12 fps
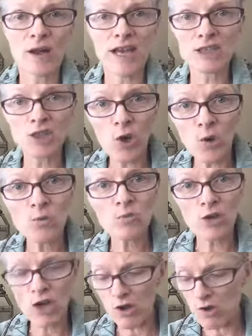I don't
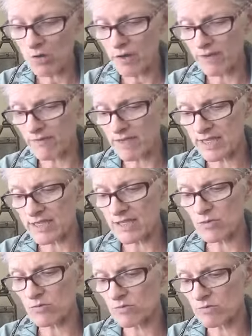know if this is